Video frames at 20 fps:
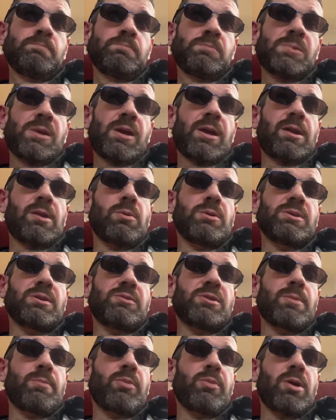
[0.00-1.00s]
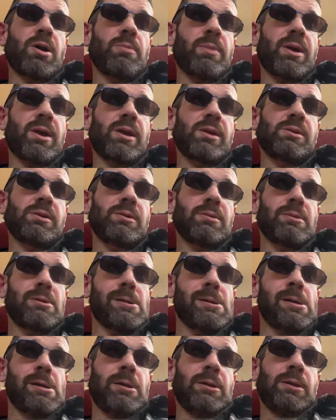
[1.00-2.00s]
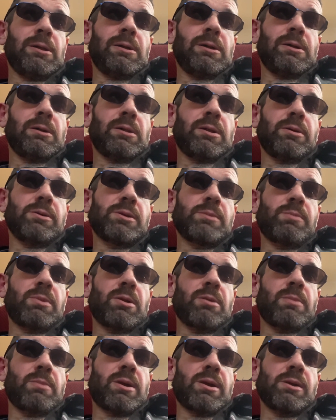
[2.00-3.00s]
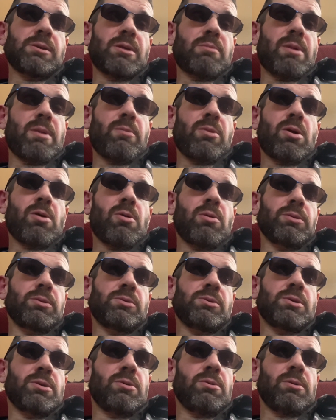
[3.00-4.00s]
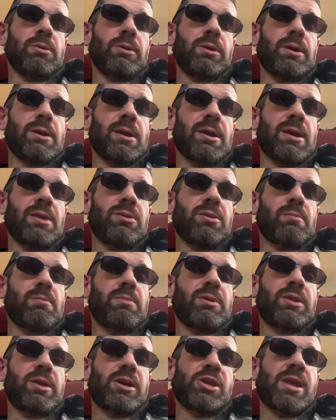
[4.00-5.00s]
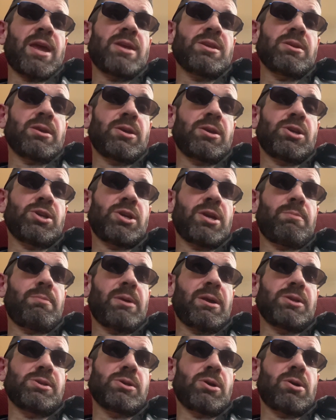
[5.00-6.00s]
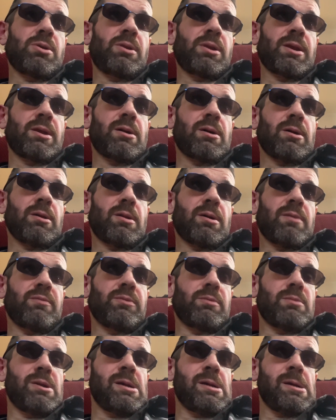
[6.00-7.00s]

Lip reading: And it was in Ziploc bags, clear Ziploc bags. I remember going through school, you could get them, but they tasted like shit because you couldn't get a haul off them.